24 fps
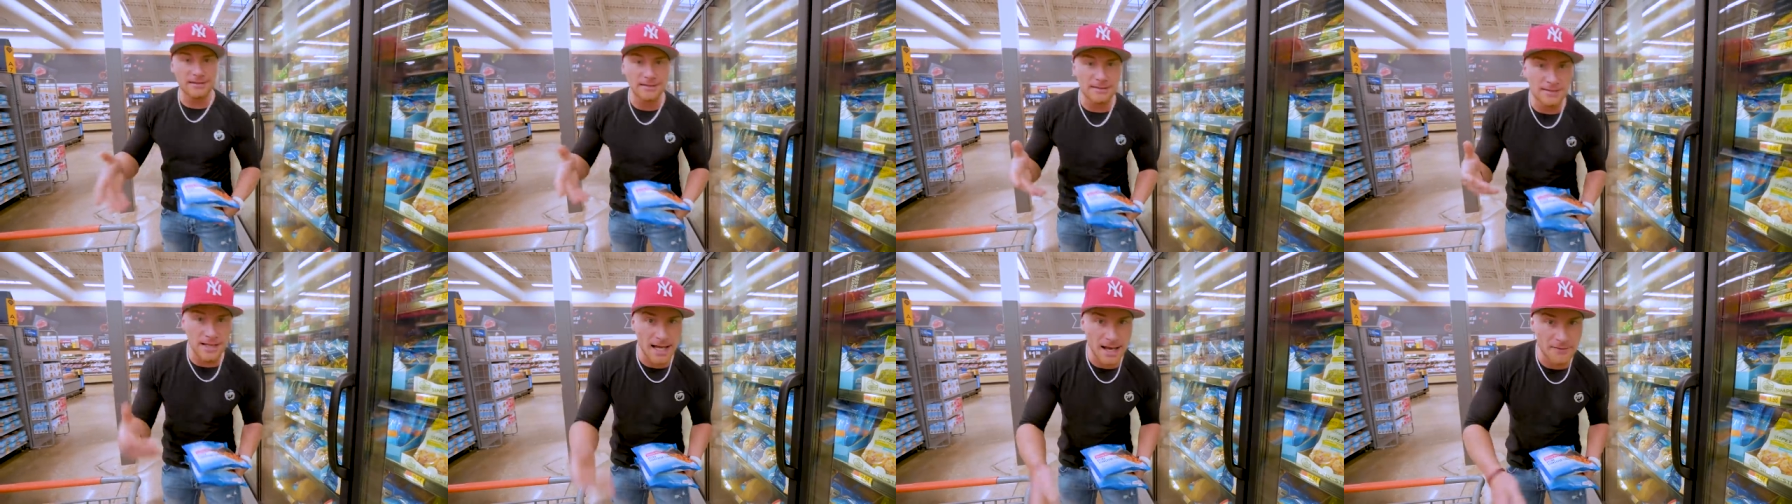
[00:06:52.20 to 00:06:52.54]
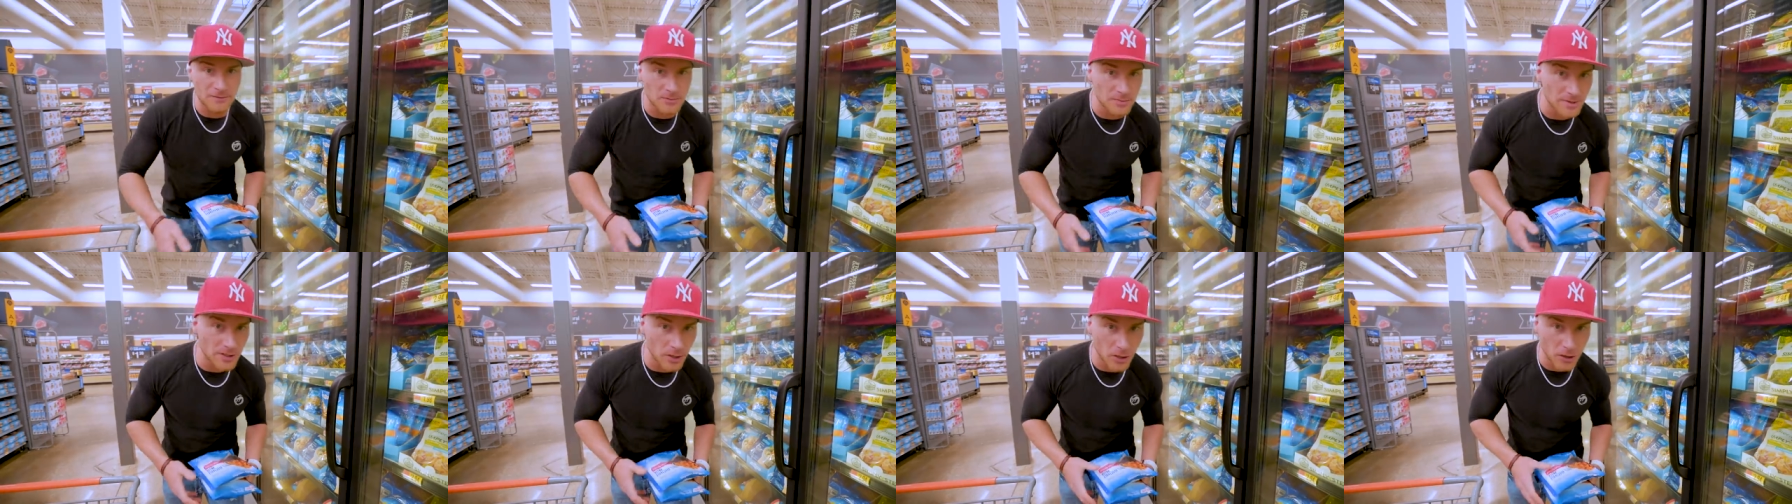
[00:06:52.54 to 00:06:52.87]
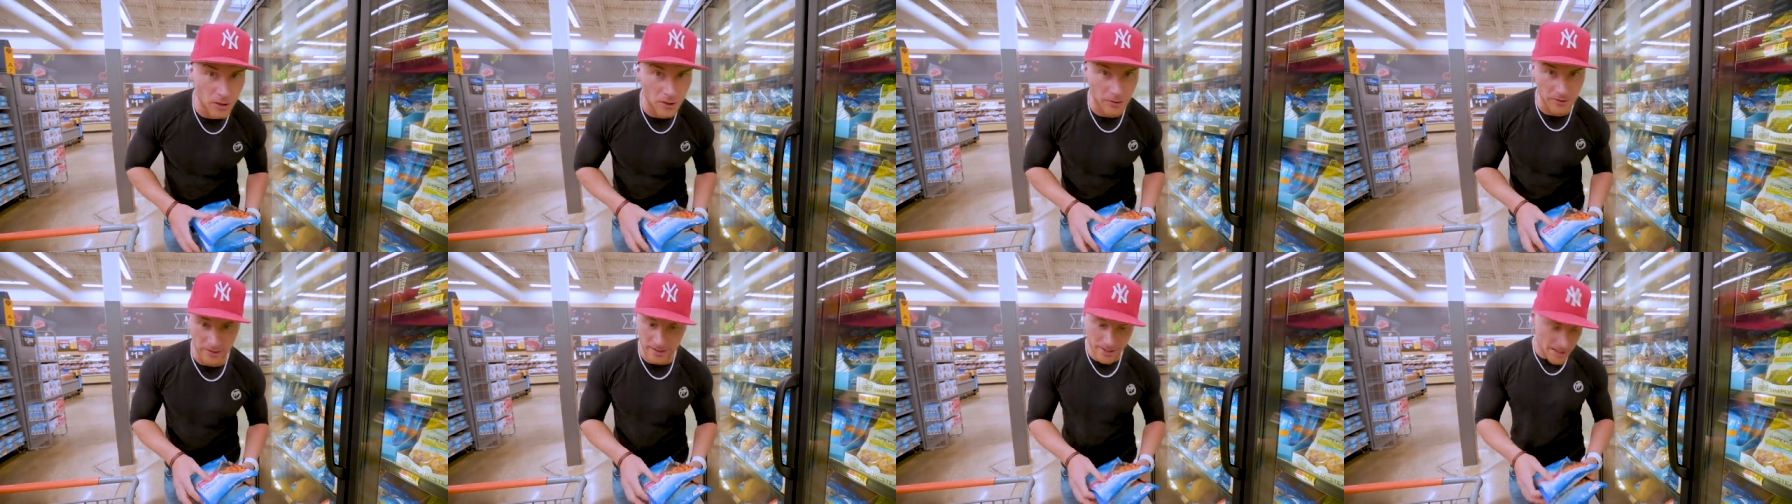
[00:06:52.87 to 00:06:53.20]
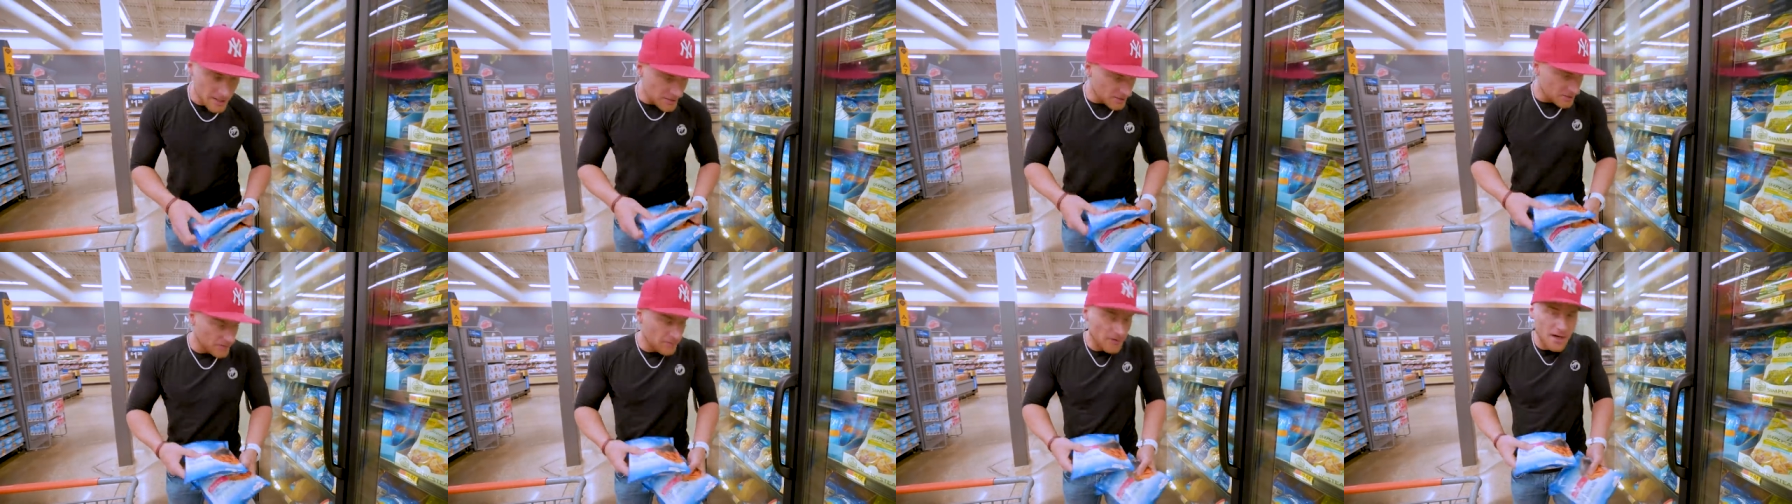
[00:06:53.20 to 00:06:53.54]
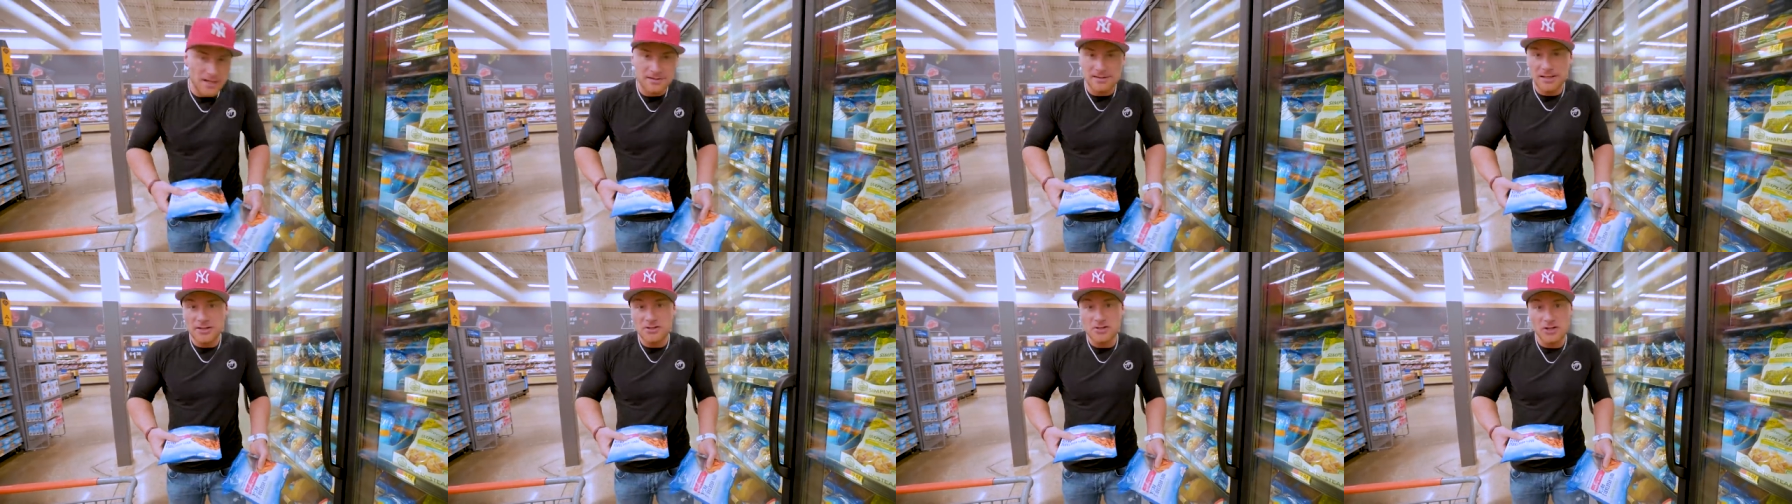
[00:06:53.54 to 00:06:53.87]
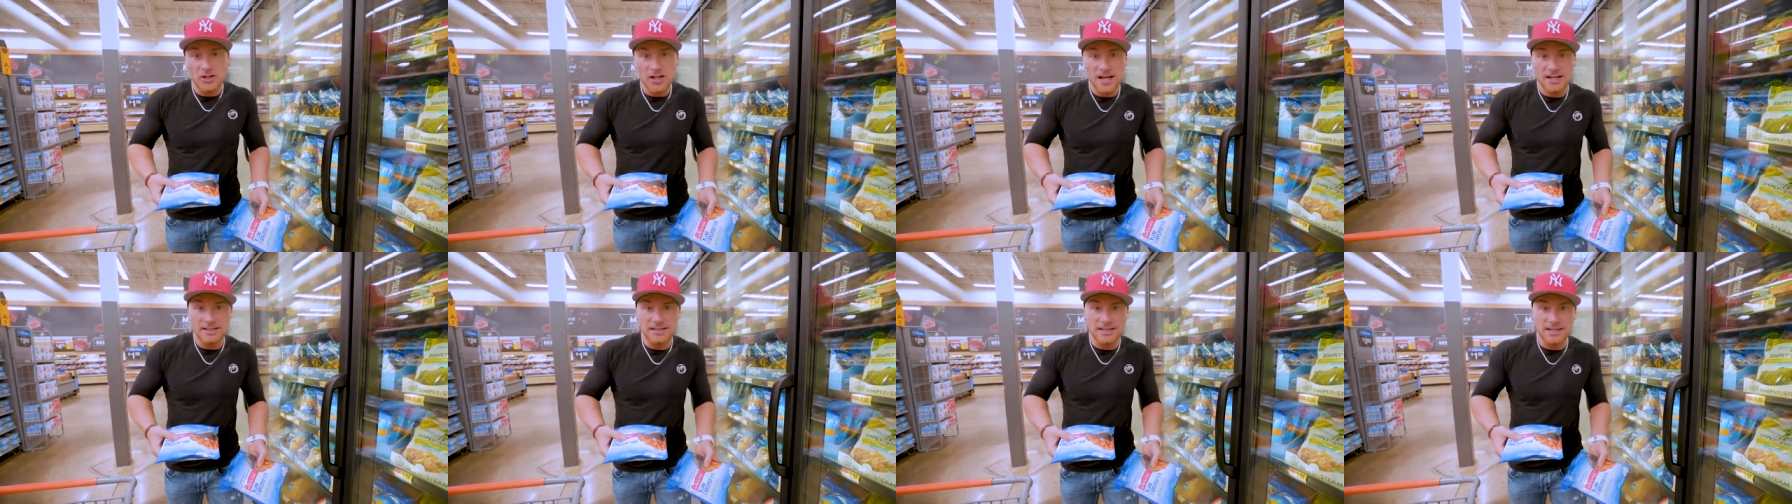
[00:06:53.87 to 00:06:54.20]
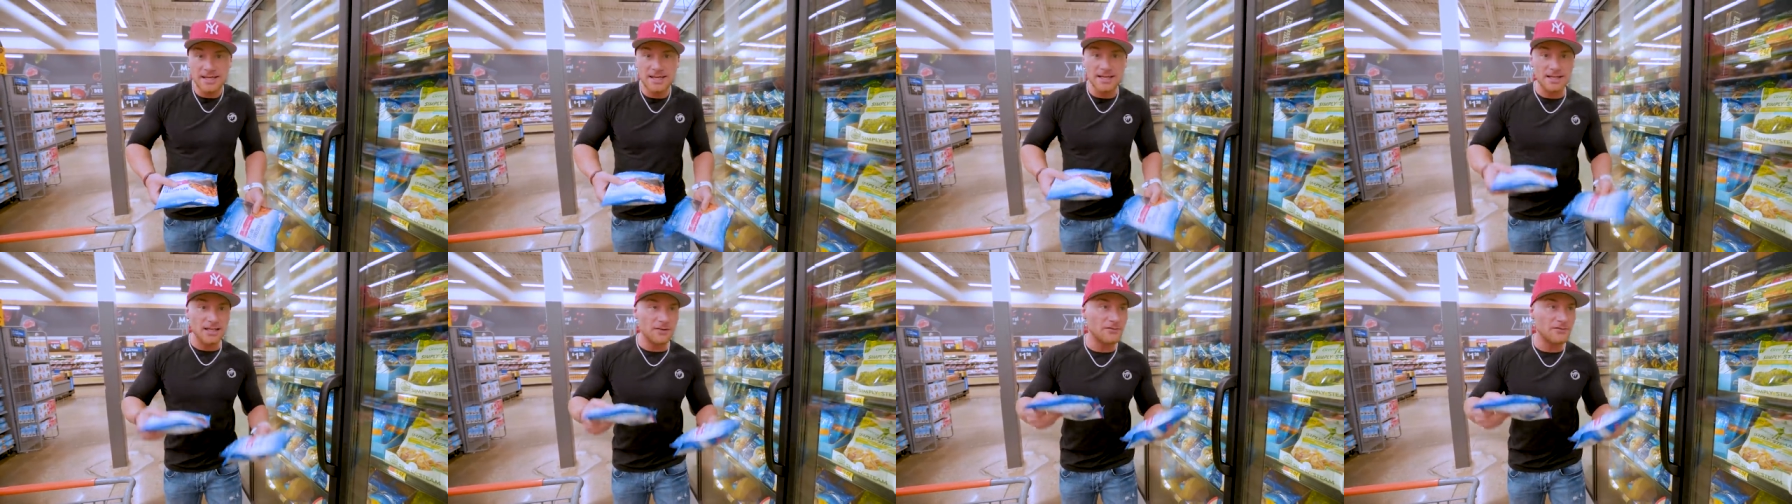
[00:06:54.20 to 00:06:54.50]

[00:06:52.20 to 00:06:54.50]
doesn't have to be hard. Just find things you like to eat.